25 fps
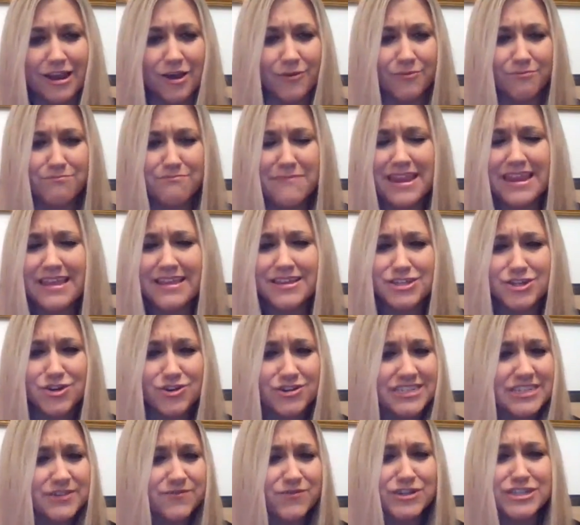many
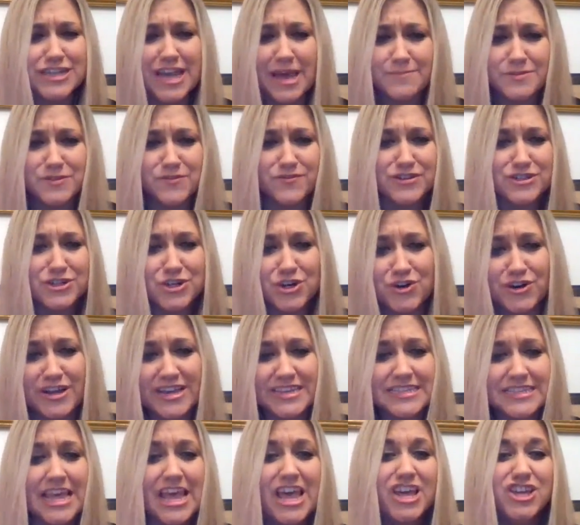different types of
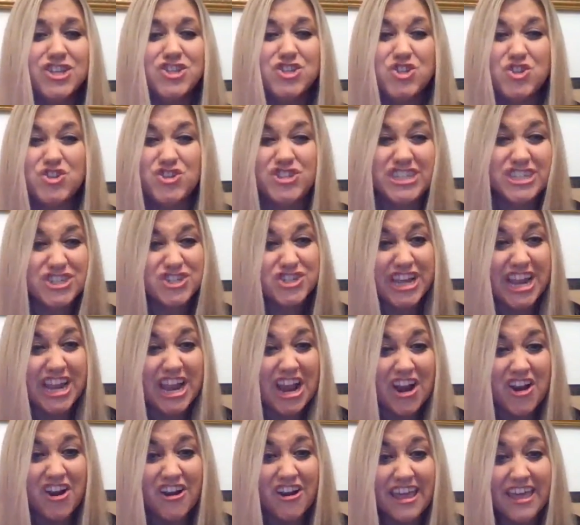attorneys,
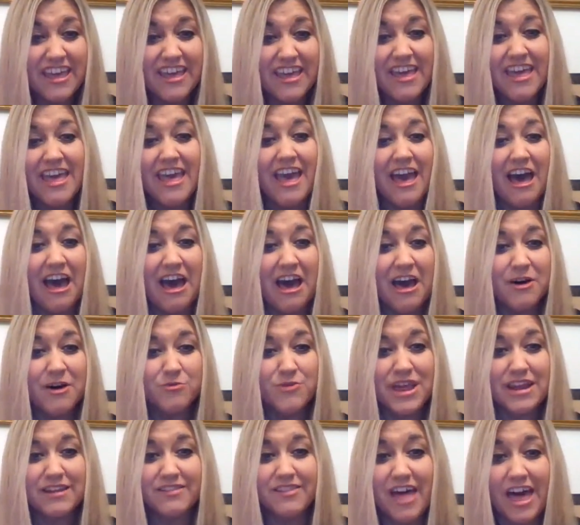judiciary,
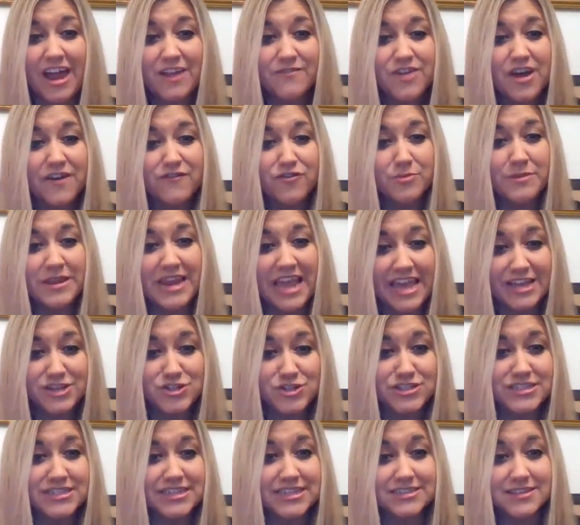we had a lot of government
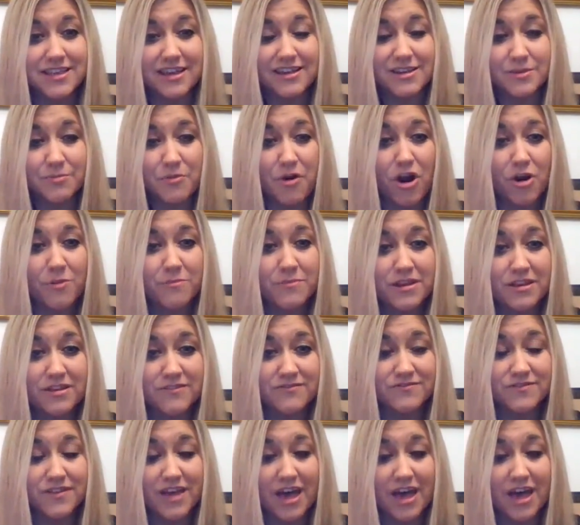agencies like Department